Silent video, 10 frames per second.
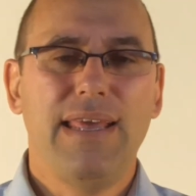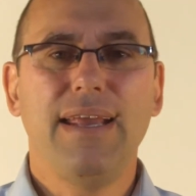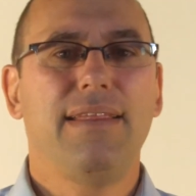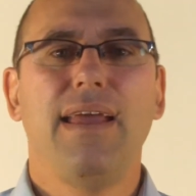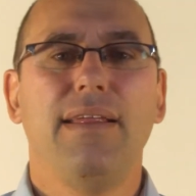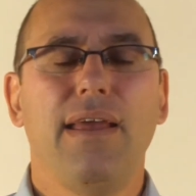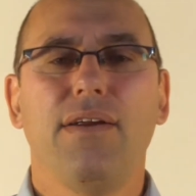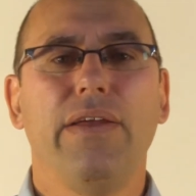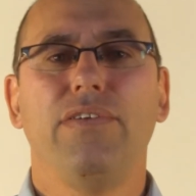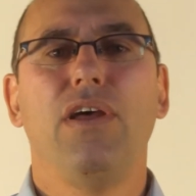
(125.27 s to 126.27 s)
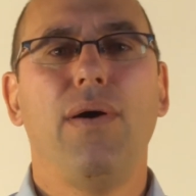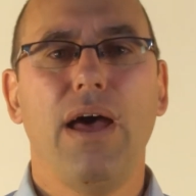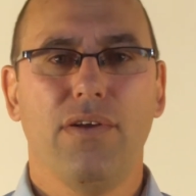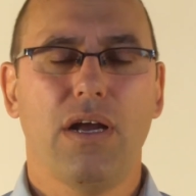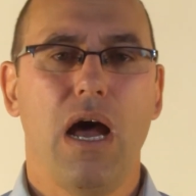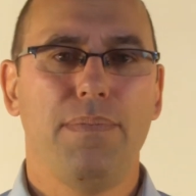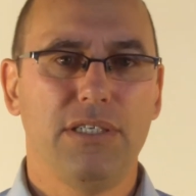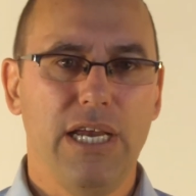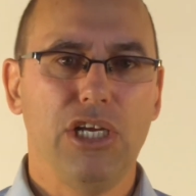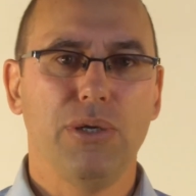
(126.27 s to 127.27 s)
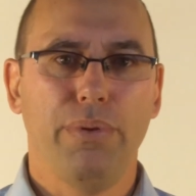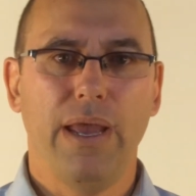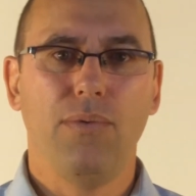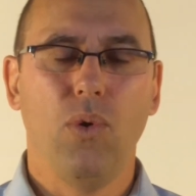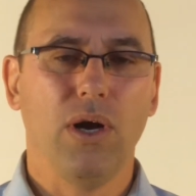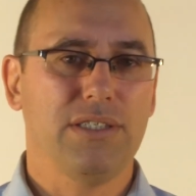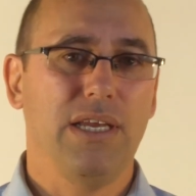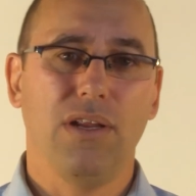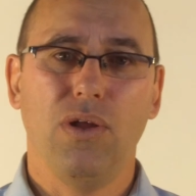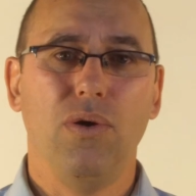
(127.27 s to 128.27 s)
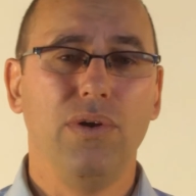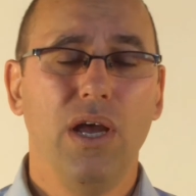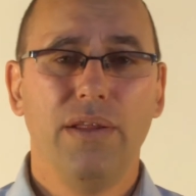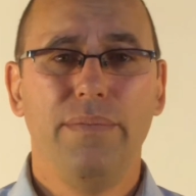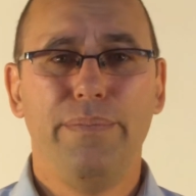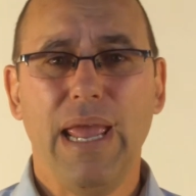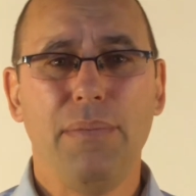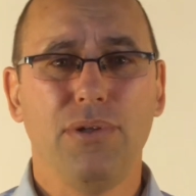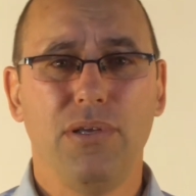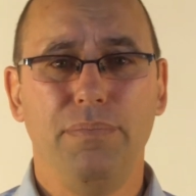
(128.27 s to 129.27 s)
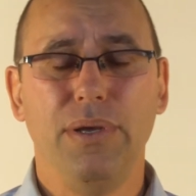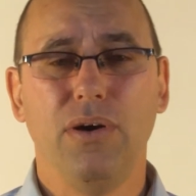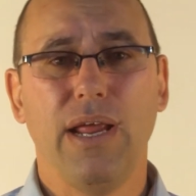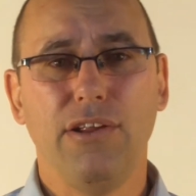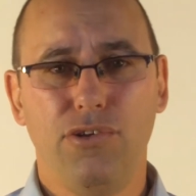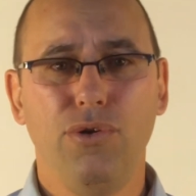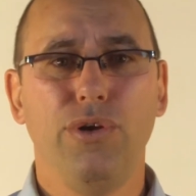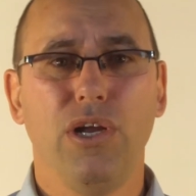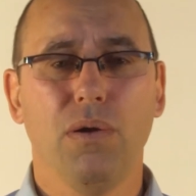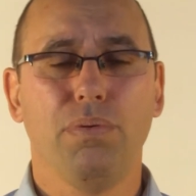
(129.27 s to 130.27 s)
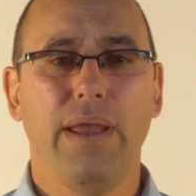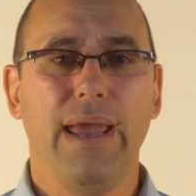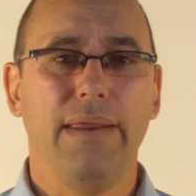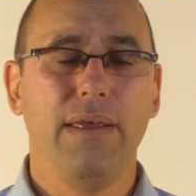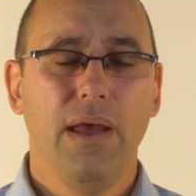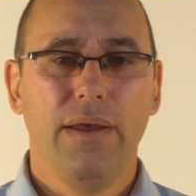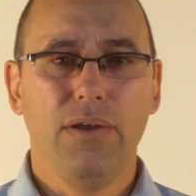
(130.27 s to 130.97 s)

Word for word: they, they, they don't even know how their compensation plan works, let alone be able to build a two year plan.